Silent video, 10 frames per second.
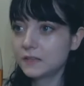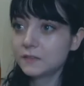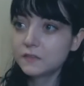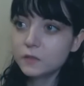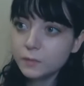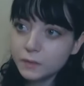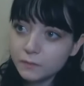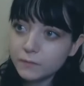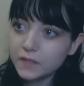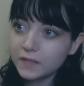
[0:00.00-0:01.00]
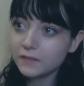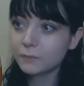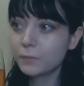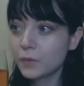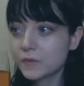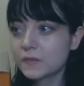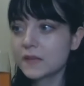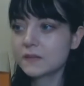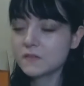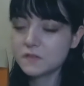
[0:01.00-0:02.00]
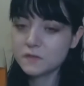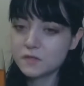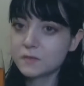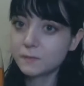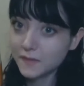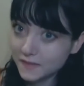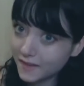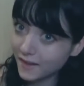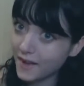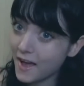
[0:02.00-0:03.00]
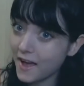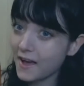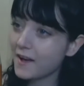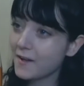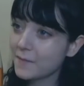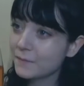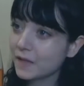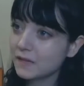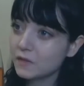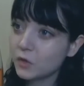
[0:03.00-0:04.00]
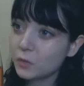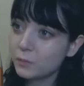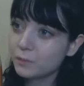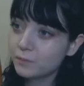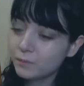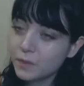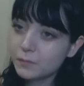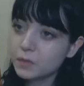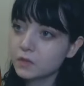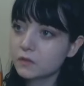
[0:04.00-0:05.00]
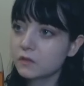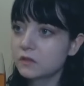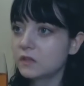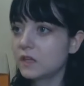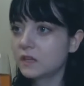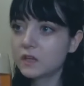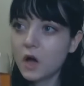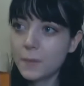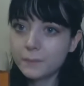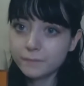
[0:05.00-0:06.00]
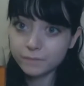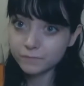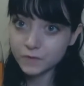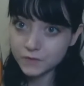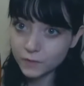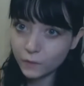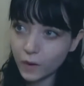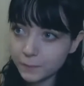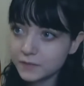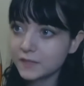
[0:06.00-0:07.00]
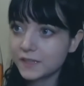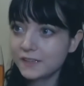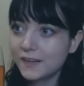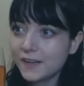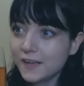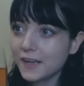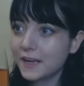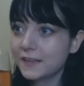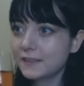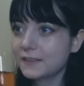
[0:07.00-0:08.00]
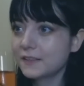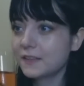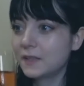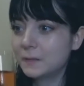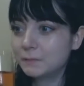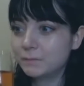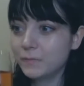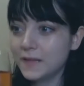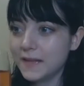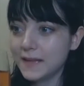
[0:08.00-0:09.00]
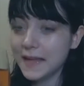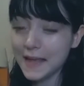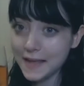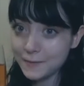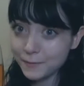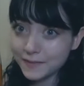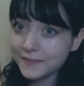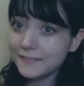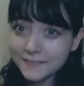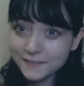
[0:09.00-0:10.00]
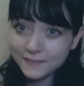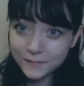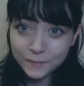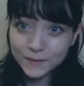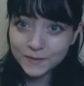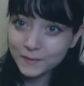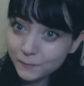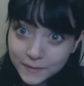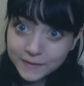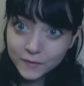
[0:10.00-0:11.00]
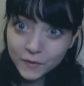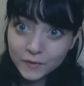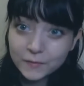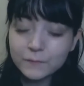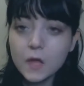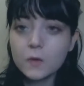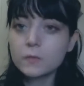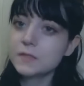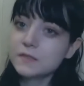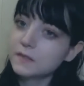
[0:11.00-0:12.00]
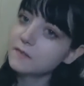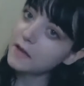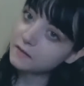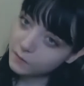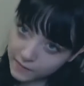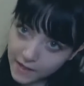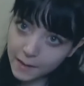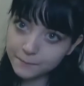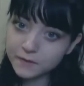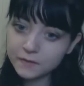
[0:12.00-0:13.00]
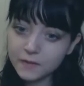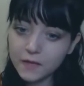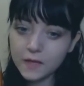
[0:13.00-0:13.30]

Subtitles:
stupid me posted that on social media, and people could come show up there and be like, hey Venus, I always wanted to meet you, which is exactly what happened.